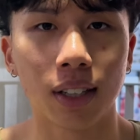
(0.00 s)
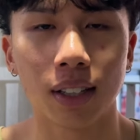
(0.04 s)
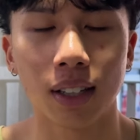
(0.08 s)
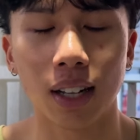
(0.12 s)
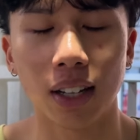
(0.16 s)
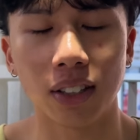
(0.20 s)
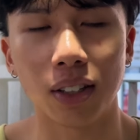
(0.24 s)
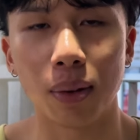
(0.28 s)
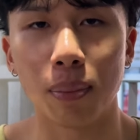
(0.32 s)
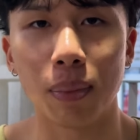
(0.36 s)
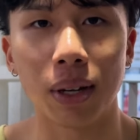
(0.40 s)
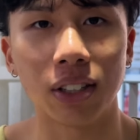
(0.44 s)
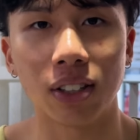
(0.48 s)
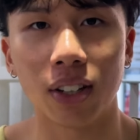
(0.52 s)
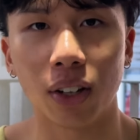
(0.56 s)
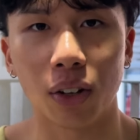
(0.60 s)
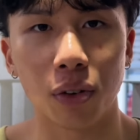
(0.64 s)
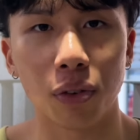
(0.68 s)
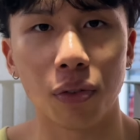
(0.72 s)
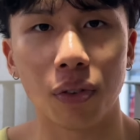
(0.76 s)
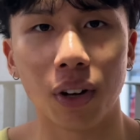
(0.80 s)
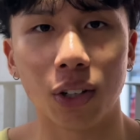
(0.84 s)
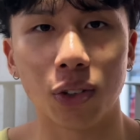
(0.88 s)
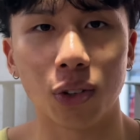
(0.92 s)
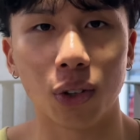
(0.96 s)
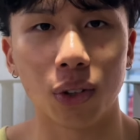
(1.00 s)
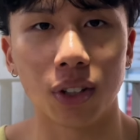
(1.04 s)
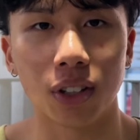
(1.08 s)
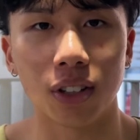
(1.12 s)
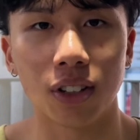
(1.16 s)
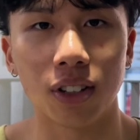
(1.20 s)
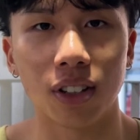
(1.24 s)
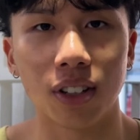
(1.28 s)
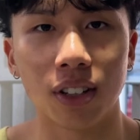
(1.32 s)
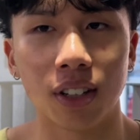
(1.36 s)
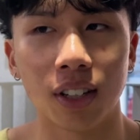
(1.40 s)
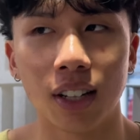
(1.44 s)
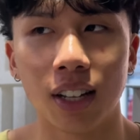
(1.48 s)
That's the main sacrifice,
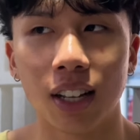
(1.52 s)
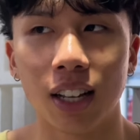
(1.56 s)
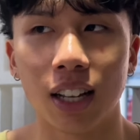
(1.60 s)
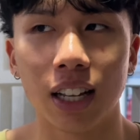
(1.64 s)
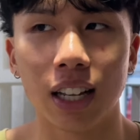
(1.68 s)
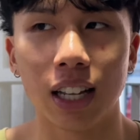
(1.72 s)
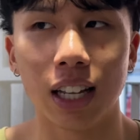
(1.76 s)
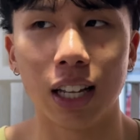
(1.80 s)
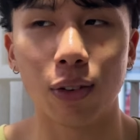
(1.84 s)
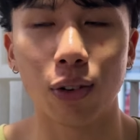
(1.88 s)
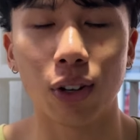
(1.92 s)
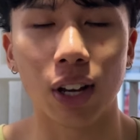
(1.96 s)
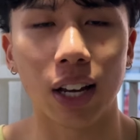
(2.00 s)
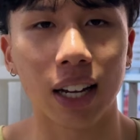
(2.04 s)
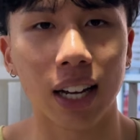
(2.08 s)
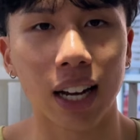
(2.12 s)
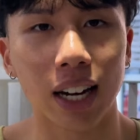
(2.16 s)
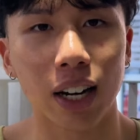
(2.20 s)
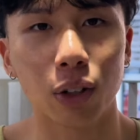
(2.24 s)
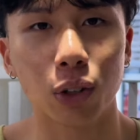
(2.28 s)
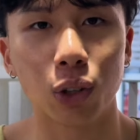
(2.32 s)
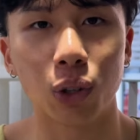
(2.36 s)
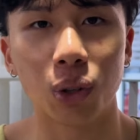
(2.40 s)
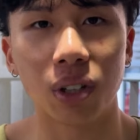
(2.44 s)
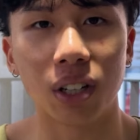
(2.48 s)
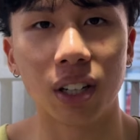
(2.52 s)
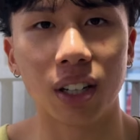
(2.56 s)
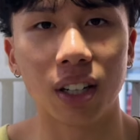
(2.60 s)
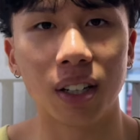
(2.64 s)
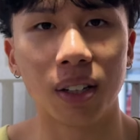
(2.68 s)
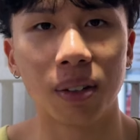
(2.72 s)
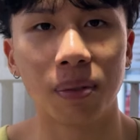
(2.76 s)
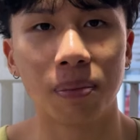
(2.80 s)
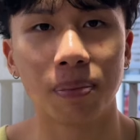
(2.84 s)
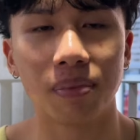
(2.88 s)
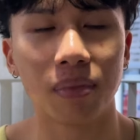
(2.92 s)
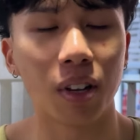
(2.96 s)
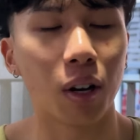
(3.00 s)
honestly. If you can cut out sugar,
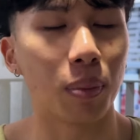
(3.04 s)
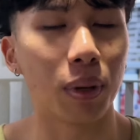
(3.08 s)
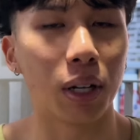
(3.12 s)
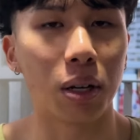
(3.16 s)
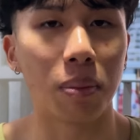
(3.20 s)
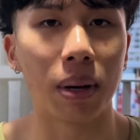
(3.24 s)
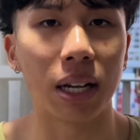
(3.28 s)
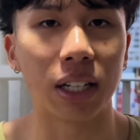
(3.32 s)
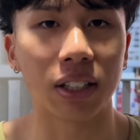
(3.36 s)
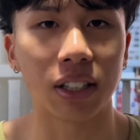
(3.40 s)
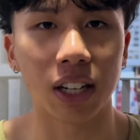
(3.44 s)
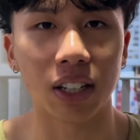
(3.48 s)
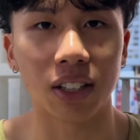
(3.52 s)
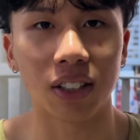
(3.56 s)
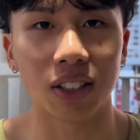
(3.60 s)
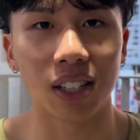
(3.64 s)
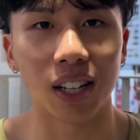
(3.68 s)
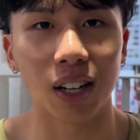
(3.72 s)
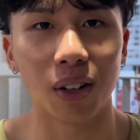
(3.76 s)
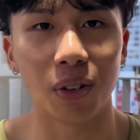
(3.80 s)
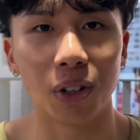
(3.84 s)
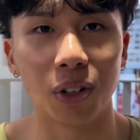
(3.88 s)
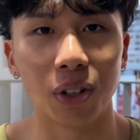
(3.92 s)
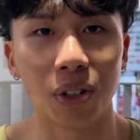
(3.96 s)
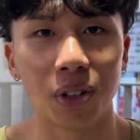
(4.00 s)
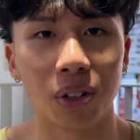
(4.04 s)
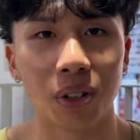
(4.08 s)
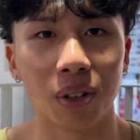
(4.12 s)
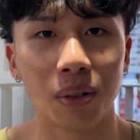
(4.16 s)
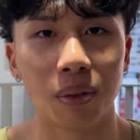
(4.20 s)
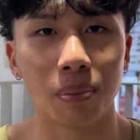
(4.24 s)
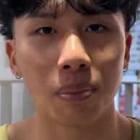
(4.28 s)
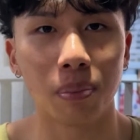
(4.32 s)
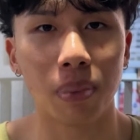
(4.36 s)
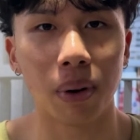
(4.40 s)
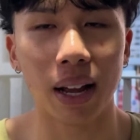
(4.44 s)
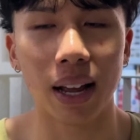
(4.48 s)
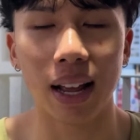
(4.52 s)
that will be the best case scenario,
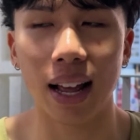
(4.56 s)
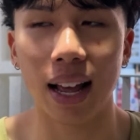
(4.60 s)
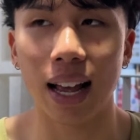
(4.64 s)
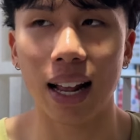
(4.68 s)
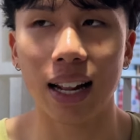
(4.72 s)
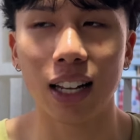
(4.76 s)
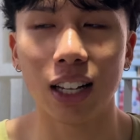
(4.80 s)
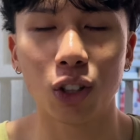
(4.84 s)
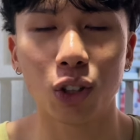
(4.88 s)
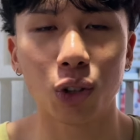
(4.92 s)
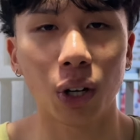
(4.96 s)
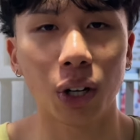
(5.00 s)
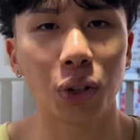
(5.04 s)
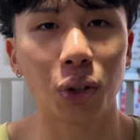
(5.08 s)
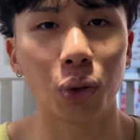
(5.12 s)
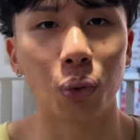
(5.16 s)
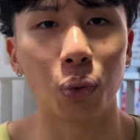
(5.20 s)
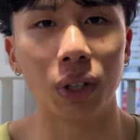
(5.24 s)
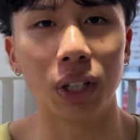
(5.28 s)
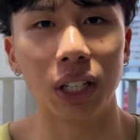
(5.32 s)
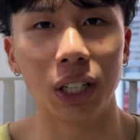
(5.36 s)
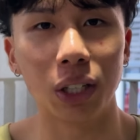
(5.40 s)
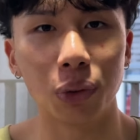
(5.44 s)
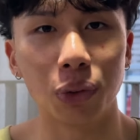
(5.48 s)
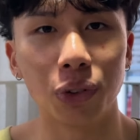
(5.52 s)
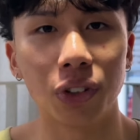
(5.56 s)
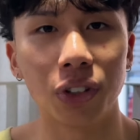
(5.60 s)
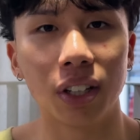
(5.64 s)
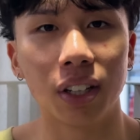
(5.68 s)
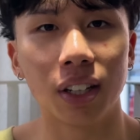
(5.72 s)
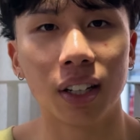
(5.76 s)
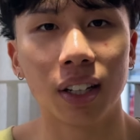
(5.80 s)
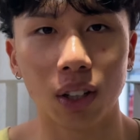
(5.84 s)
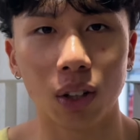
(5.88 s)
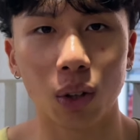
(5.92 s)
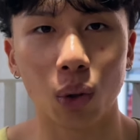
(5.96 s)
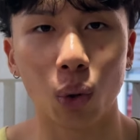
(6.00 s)
but at least try to reduce it.